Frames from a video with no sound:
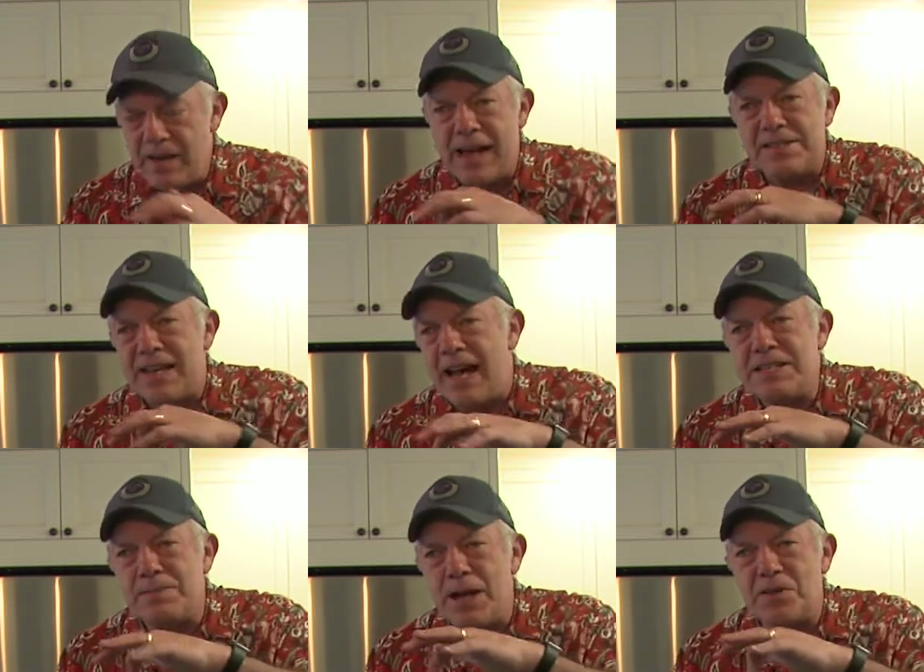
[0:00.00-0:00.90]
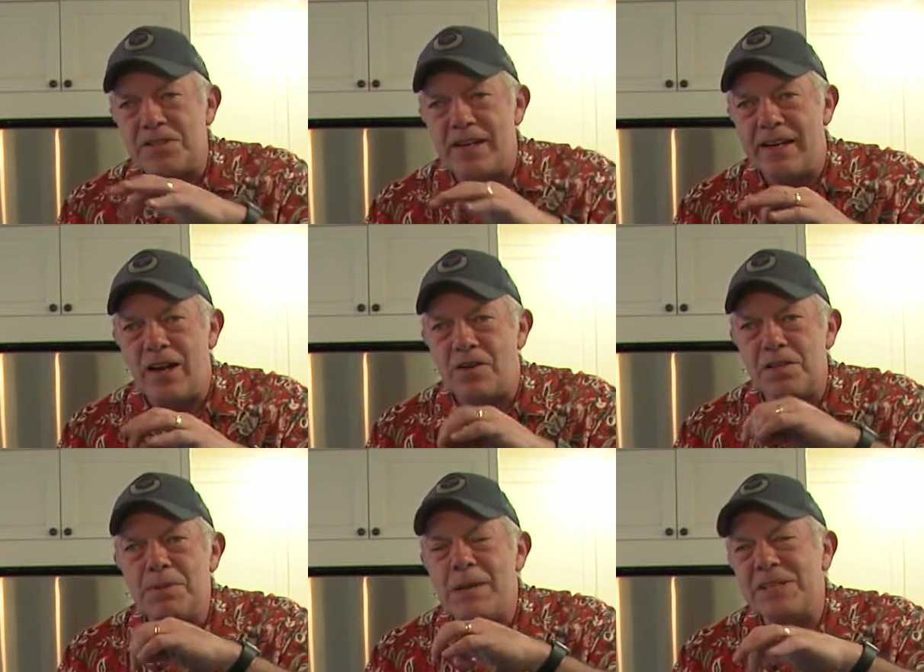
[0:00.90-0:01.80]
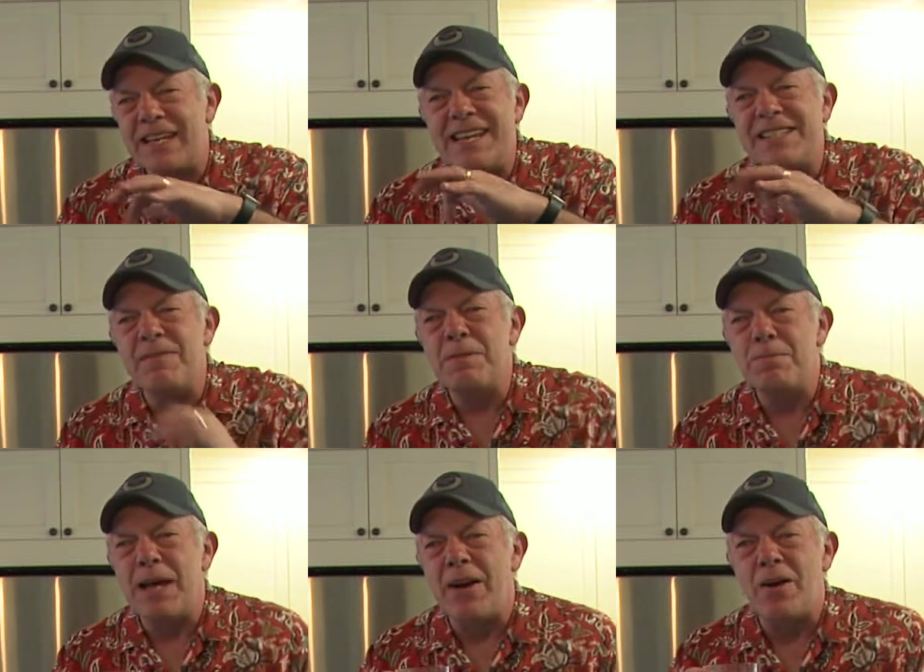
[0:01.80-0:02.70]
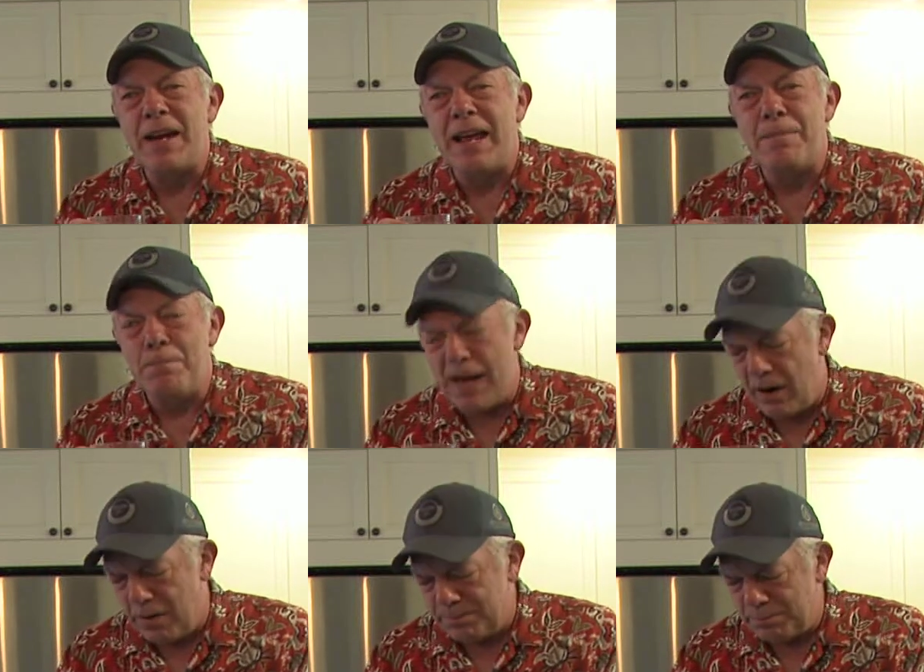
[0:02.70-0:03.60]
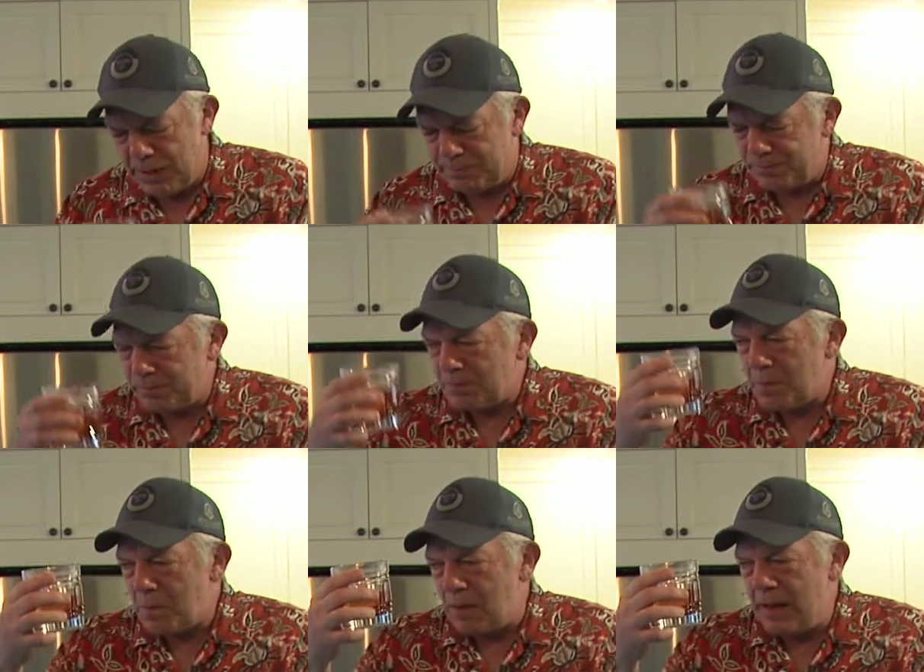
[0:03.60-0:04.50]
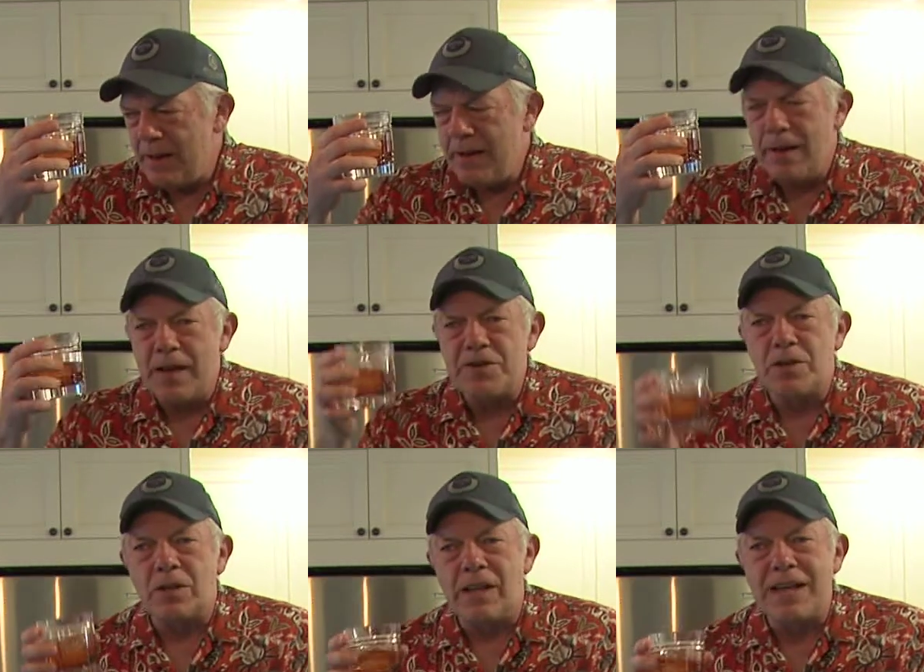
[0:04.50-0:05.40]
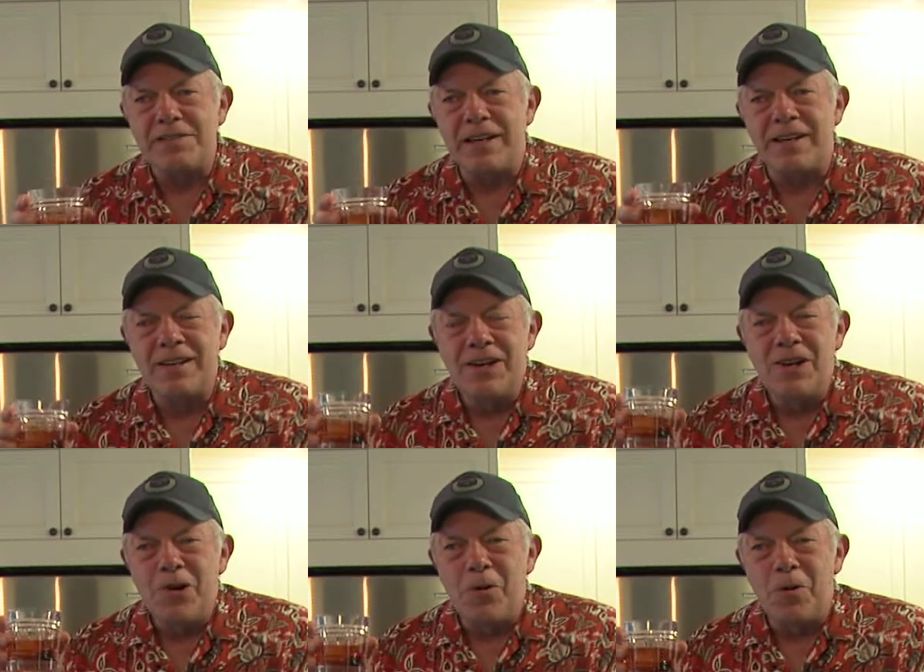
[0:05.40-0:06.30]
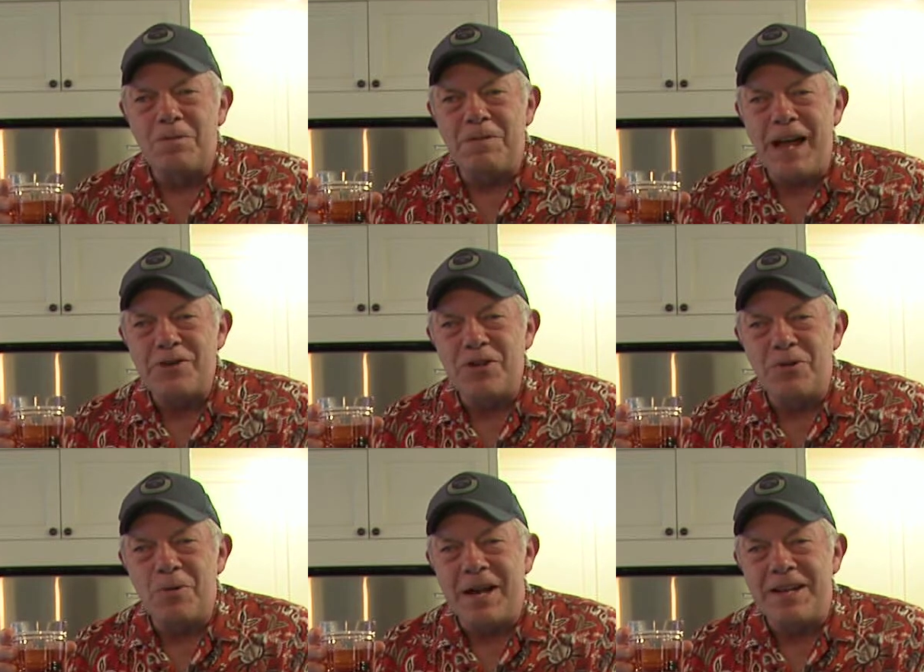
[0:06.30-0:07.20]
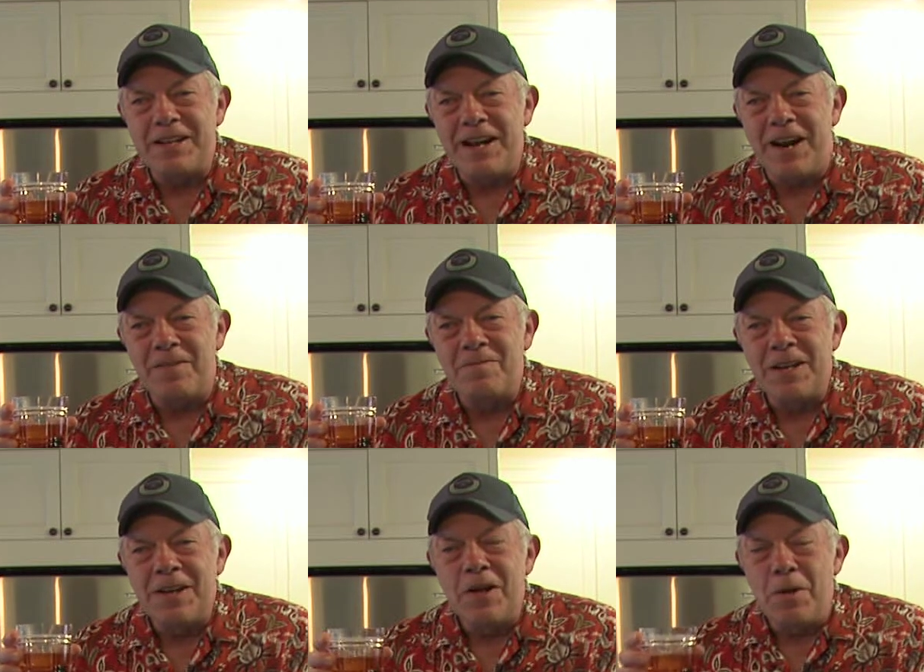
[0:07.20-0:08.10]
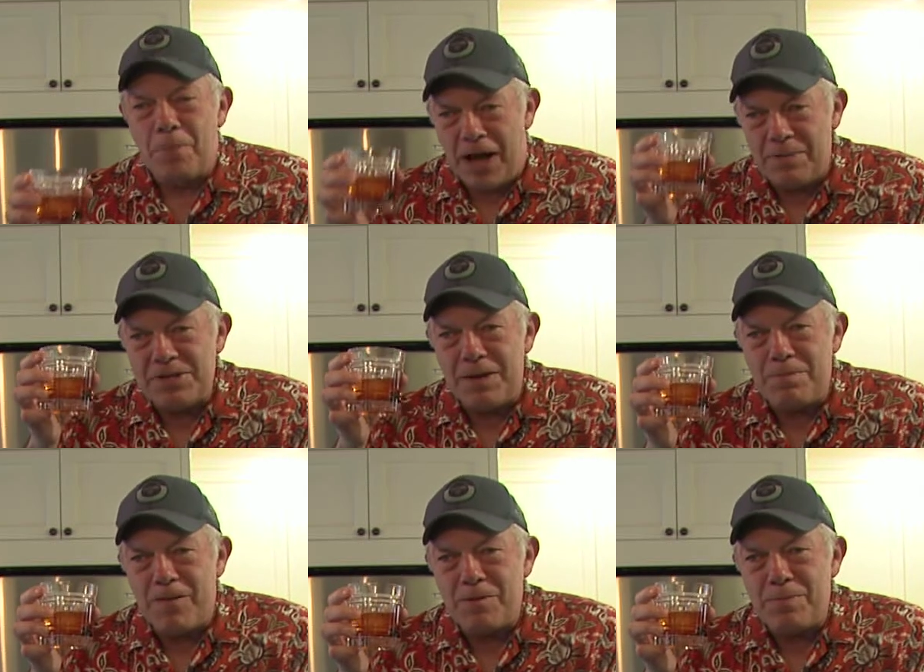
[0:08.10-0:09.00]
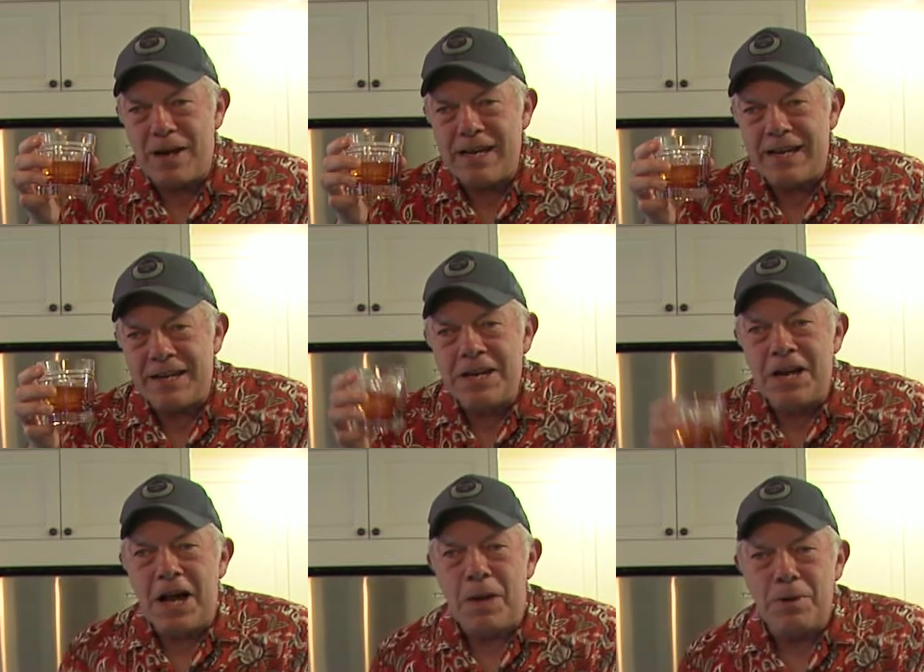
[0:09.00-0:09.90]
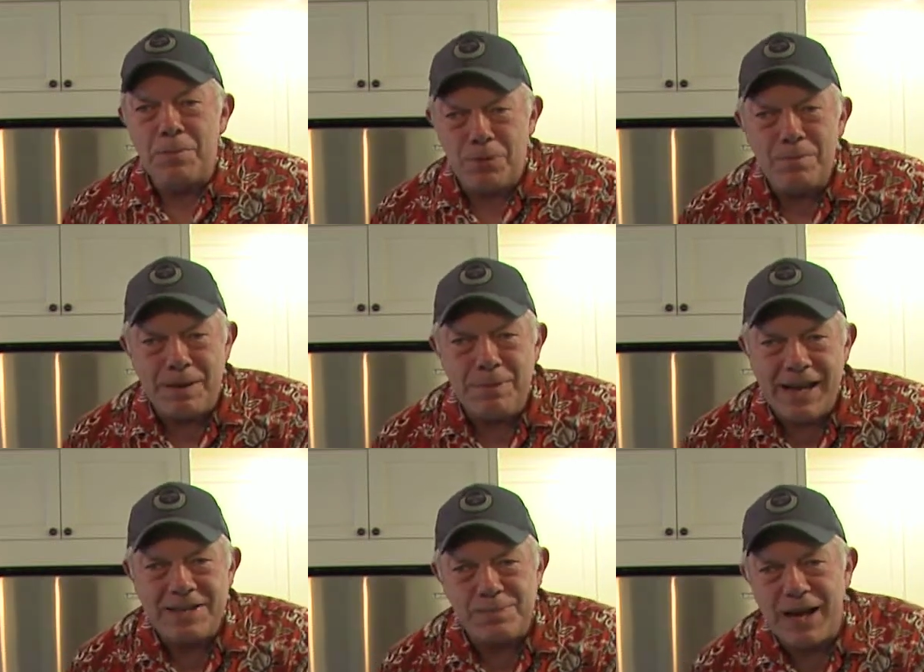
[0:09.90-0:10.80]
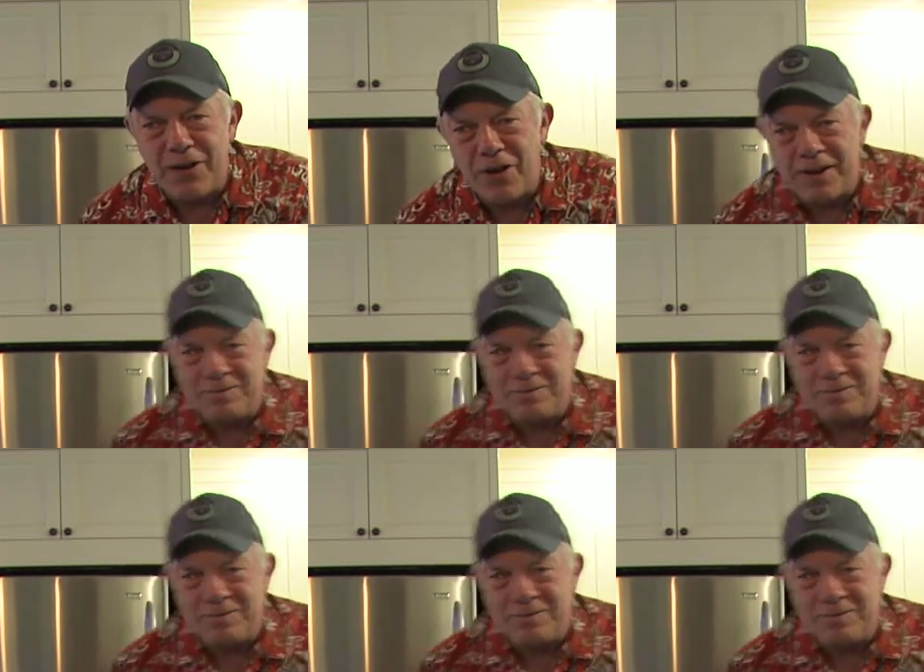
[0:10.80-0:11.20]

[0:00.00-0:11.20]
As the ice melts in here, sometimes it gets even better and better. But that's your classic old-fashioned right there. Bottoms up, everybody, and I'm going to put my pants back on.